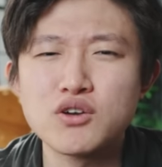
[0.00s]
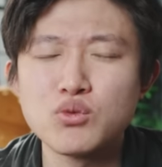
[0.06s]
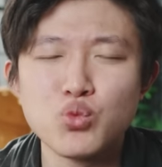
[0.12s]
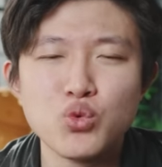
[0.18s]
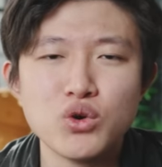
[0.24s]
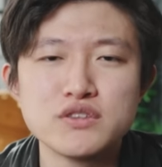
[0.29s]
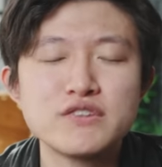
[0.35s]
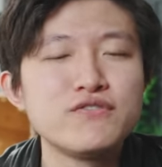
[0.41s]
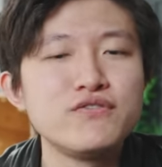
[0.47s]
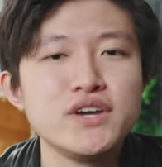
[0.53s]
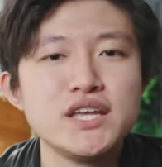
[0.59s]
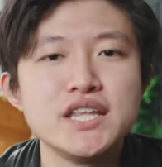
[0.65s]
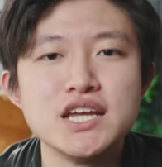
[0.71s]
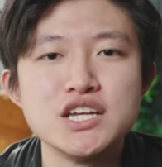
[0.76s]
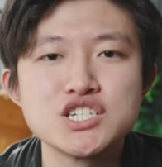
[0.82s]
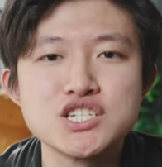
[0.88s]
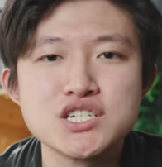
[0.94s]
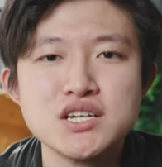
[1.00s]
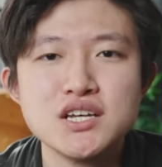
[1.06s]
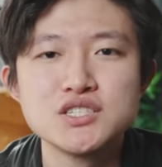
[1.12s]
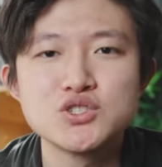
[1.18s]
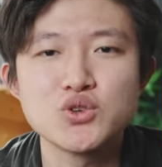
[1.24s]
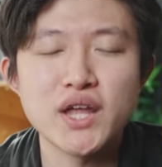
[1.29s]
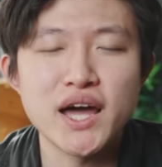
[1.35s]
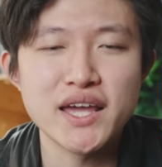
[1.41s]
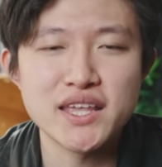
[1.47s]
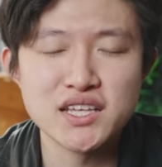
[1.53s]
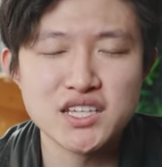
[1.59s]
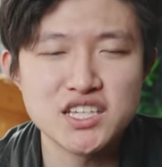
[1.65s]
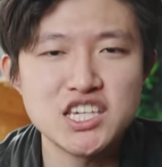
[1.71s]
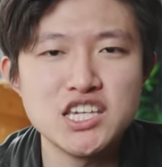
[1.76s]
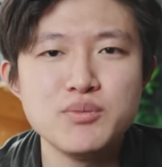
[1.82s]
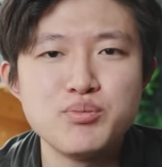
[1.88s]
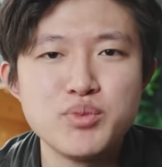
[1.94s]
wood finish so that I can
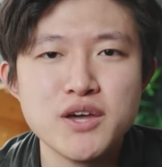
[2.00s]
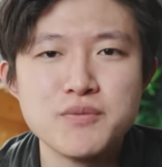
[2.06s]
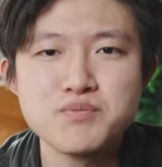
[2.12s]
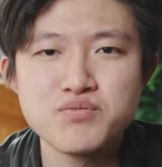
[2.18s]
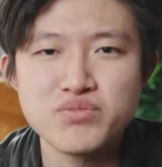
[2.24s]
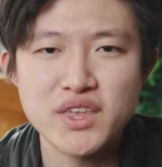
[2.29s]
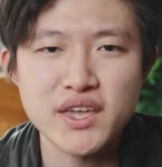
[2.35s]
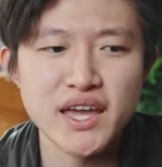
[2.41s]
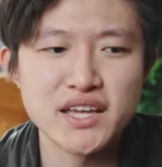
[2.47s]
keep it